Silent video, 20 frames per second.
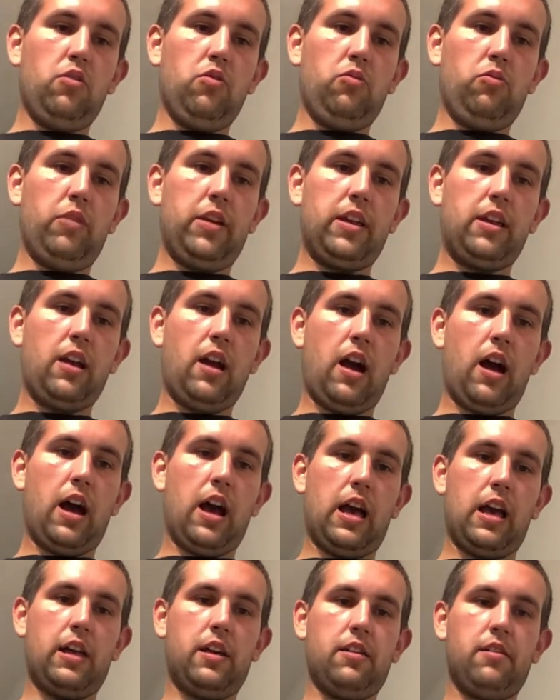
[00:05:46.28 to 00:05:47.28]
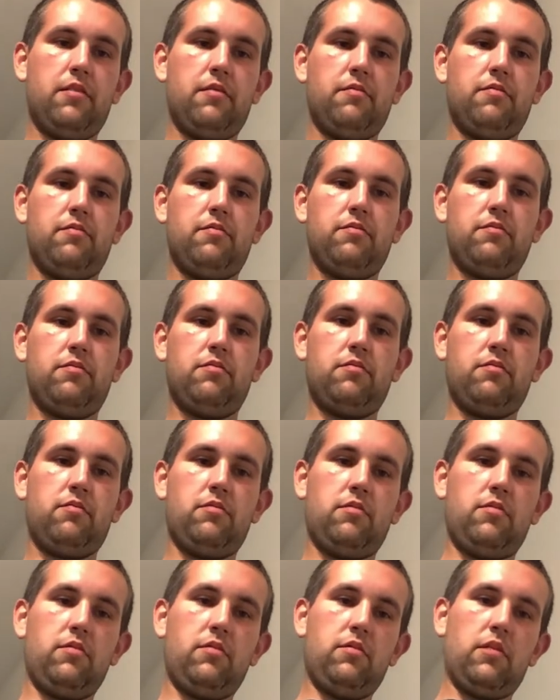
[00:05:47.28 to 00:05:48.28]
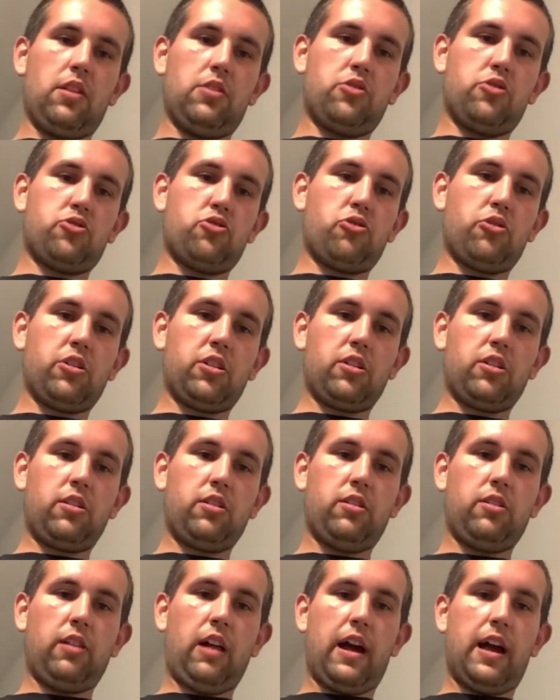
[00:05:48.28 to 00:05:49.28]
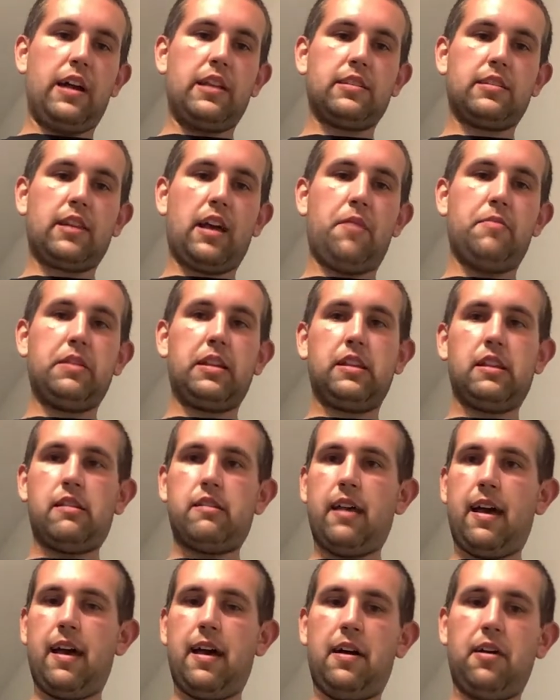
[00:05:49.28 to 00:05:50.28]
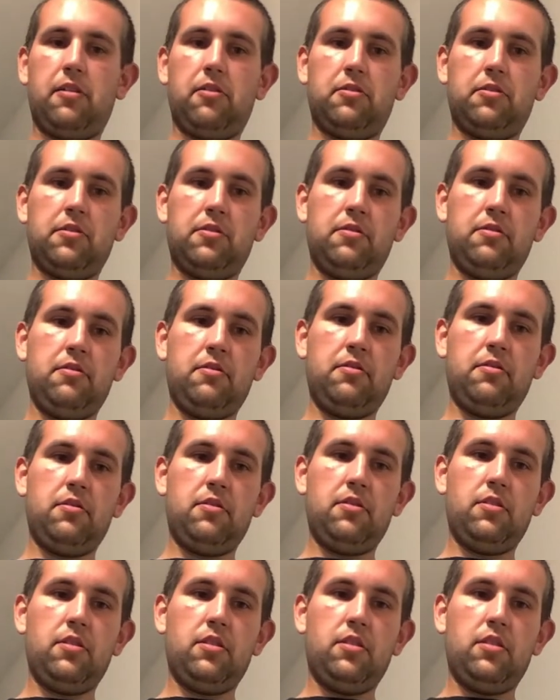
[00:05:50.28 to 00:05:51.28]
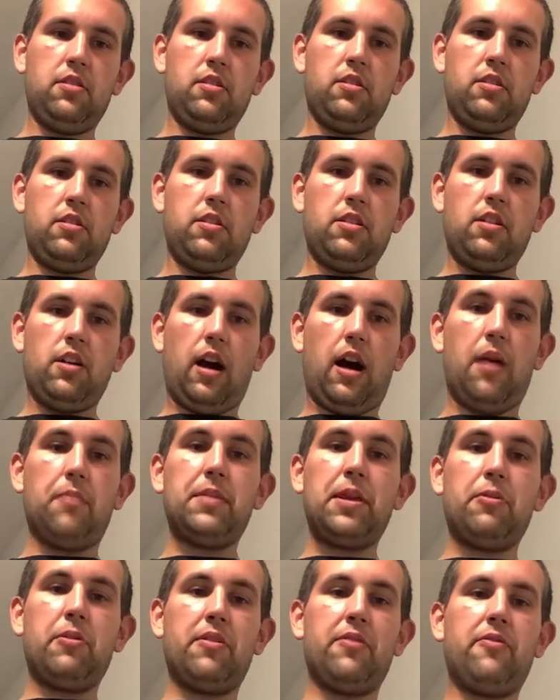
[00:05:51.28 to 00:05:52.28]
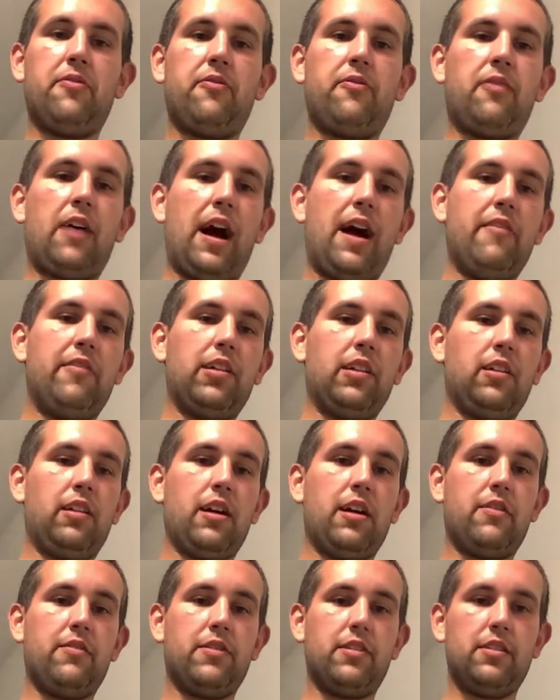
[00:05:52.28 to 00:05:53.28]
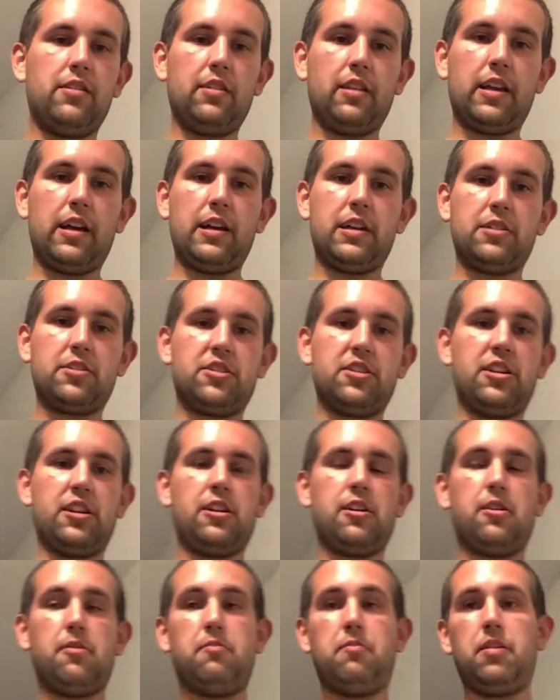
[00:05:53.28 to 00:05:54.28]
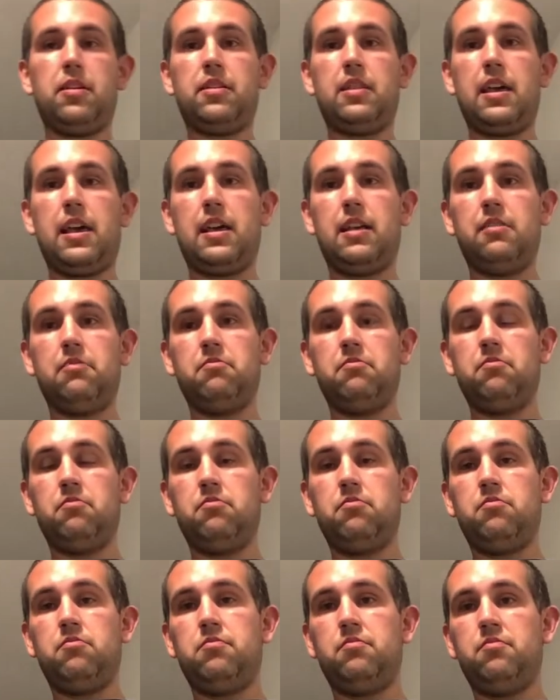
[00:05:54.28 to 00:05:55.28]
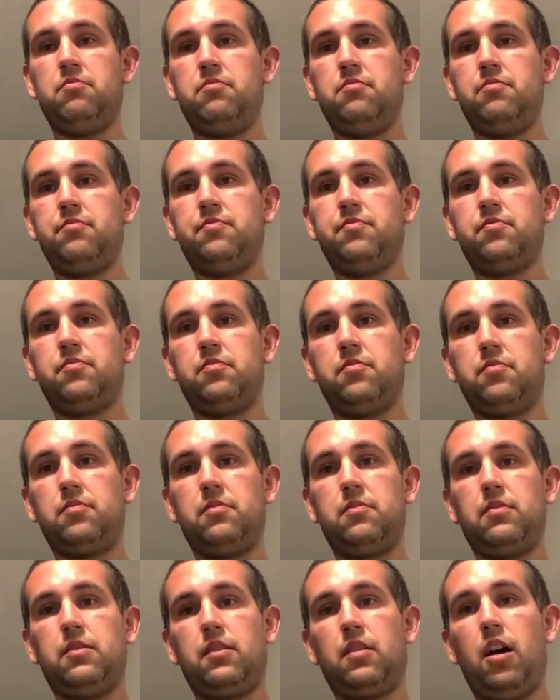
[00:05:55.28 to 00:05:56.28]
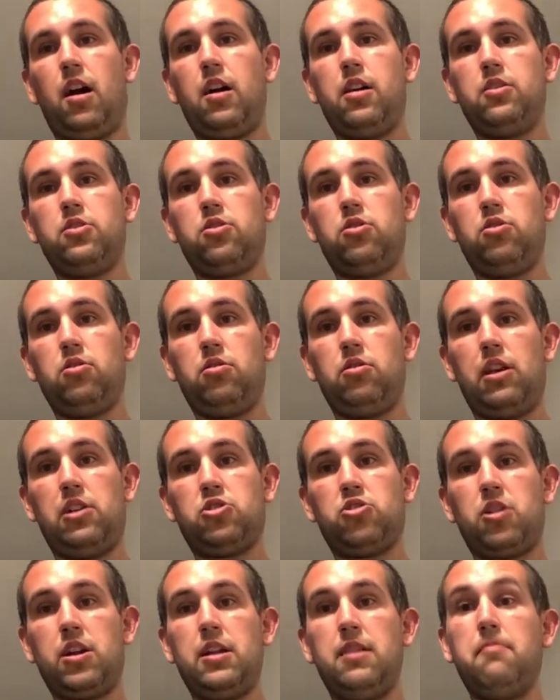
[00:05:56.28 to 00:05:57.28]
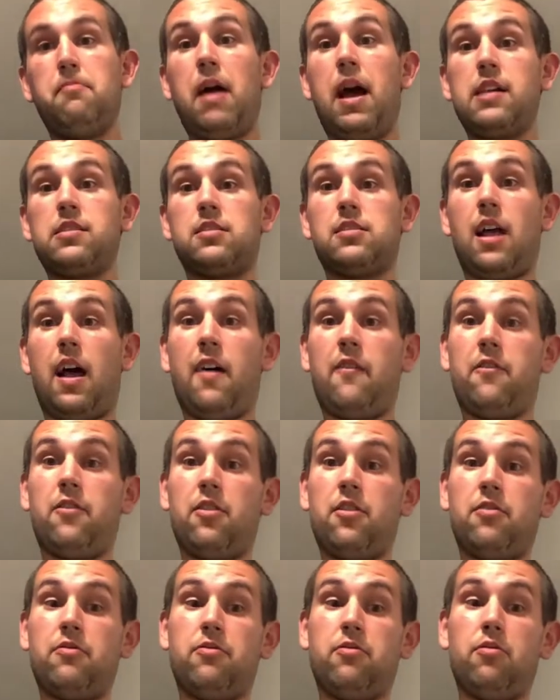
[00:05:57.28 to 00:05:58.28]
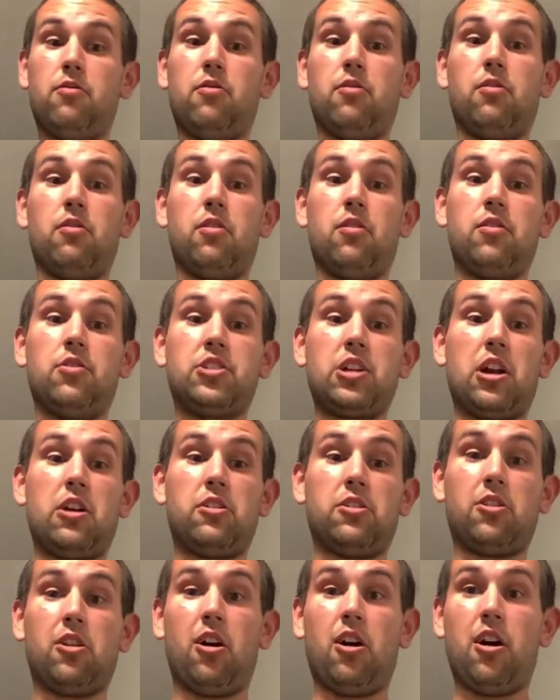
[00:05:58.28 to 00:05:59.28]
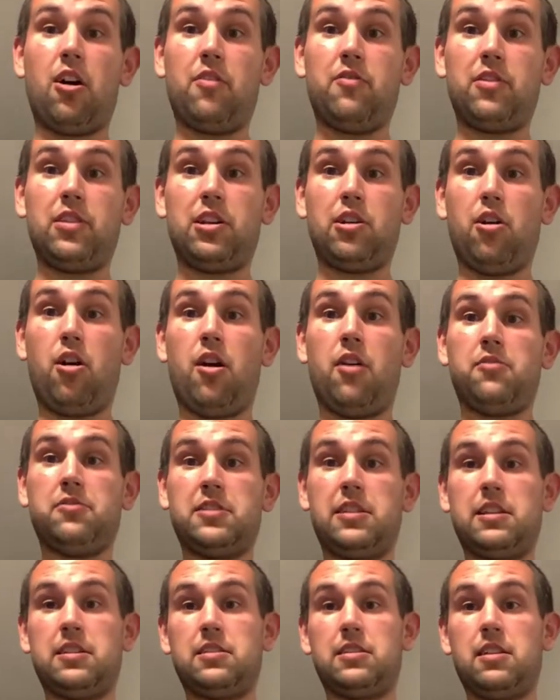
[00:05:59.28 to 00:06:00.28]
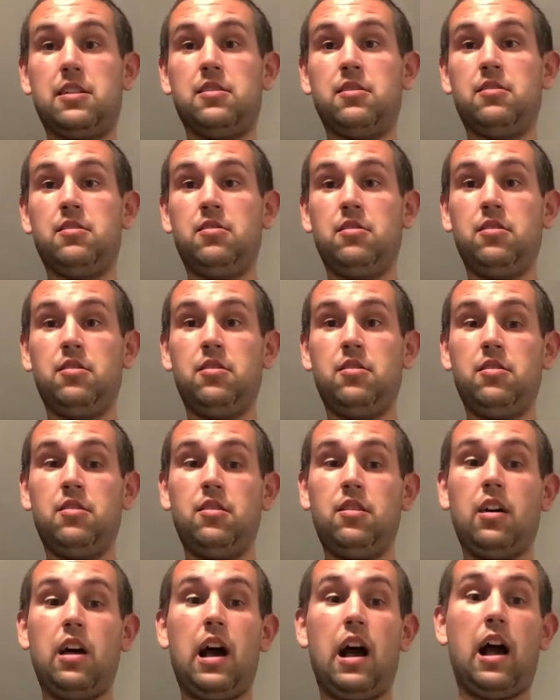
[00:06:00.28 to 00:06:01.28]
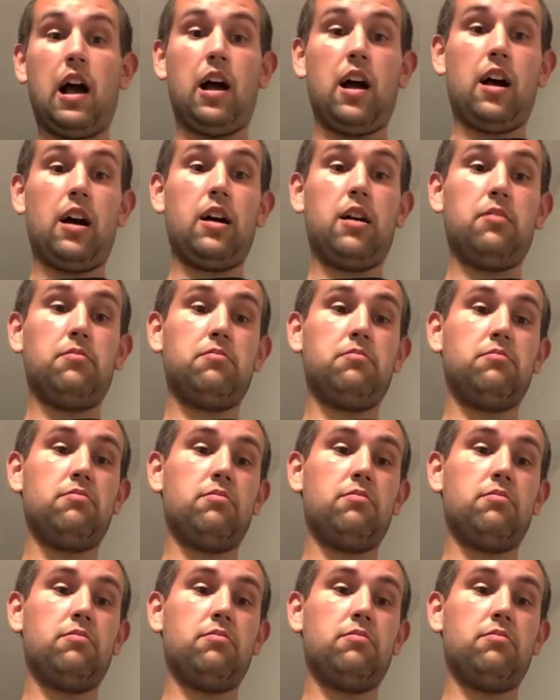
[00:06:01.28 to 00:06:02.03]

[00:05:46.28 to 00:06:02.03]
we got the Detroit Lions coming into town. They went 5-11 last year, but they traded Matt Stafford for Jared Goff in the offseason. Honestly,